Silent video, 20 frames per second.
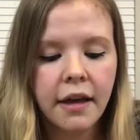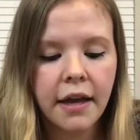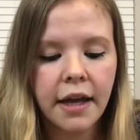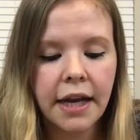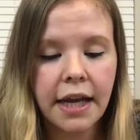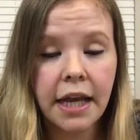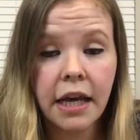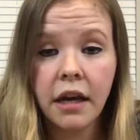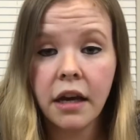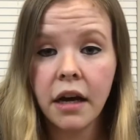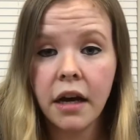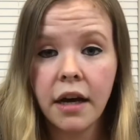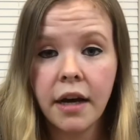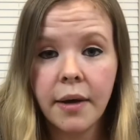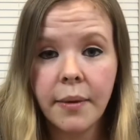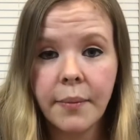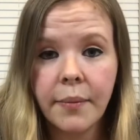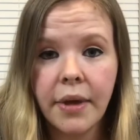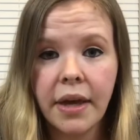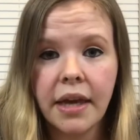an
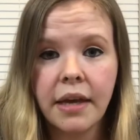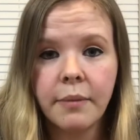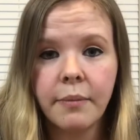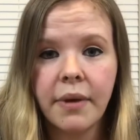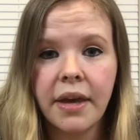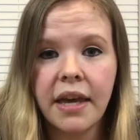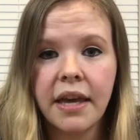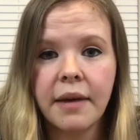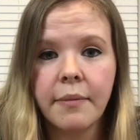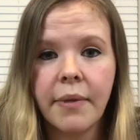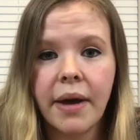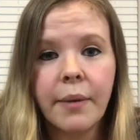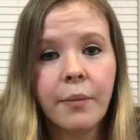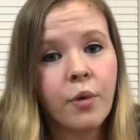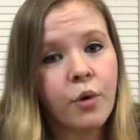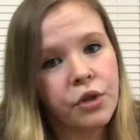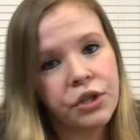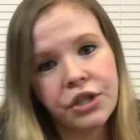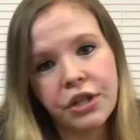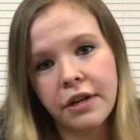income and pay my
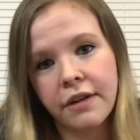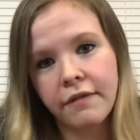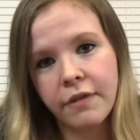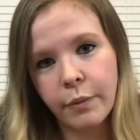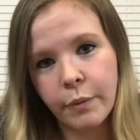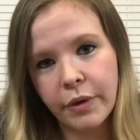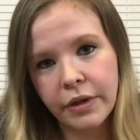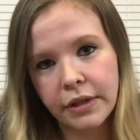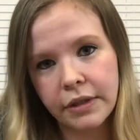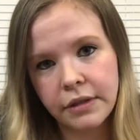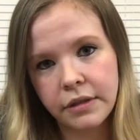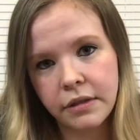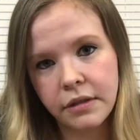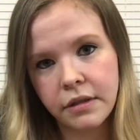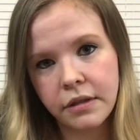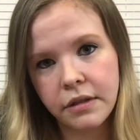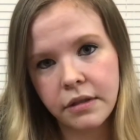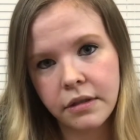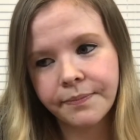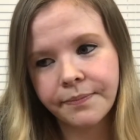portion of the
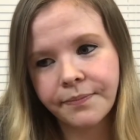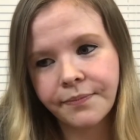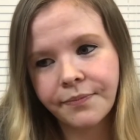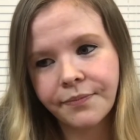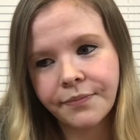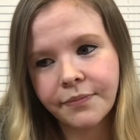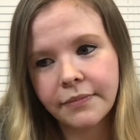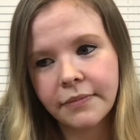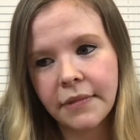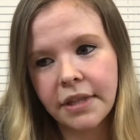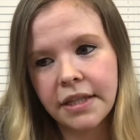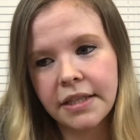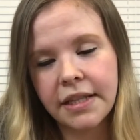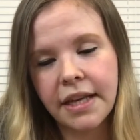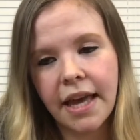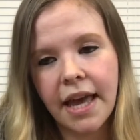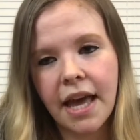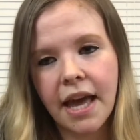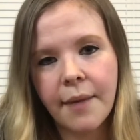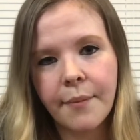bills, because I
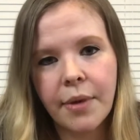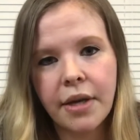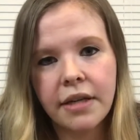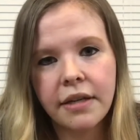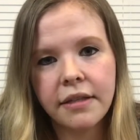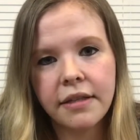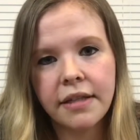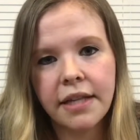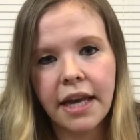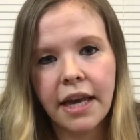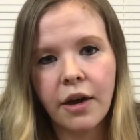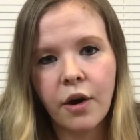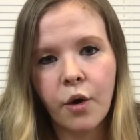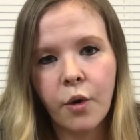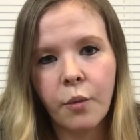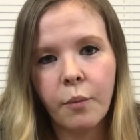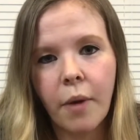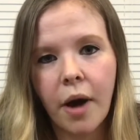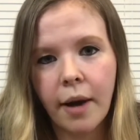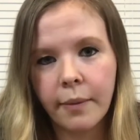am a
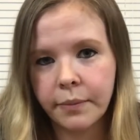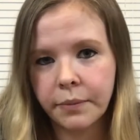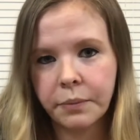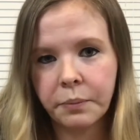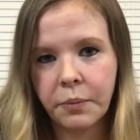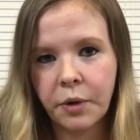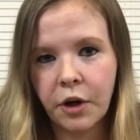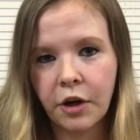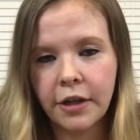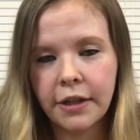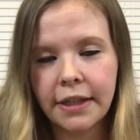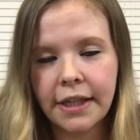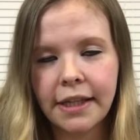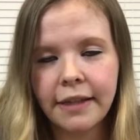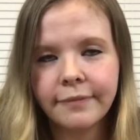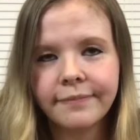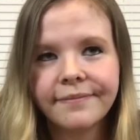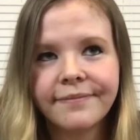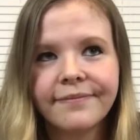stay-at-home mom currently.